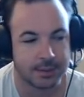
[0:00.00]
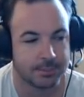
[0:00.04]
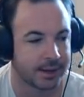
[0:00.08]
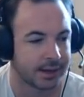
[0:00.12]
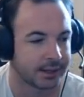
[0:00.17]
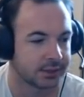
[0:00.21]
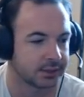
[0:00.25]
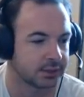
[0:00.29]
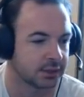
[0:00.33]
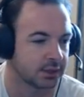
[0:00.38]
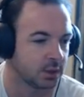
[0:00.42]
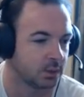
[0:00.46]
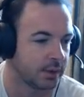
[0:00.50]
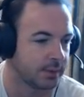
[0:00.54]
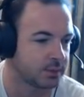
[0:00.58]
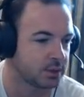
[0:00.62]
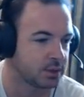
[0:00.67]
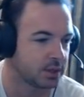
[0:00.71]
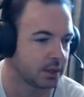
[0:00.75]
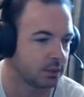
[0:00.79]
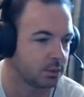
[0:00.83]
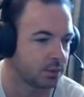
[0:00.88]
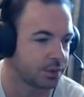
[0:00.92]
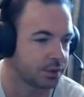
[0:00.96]
passing the whip
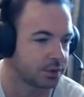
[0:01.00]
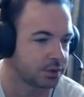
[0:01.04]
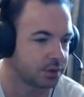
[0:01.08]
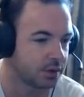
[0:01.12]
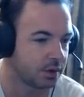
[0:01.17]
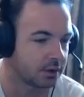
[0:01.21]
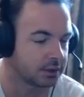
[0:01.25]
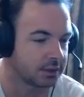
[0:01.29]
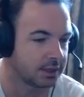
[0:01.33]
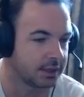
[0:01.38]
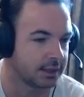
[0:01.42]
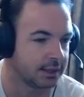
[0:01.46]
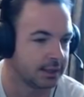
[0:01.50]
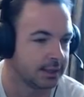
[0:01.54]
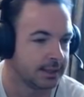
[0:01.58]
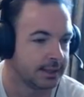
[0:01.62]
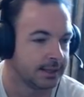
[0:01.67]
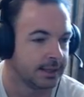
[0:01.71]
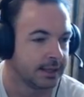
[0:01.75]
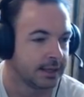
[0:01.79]
check with the Doctor.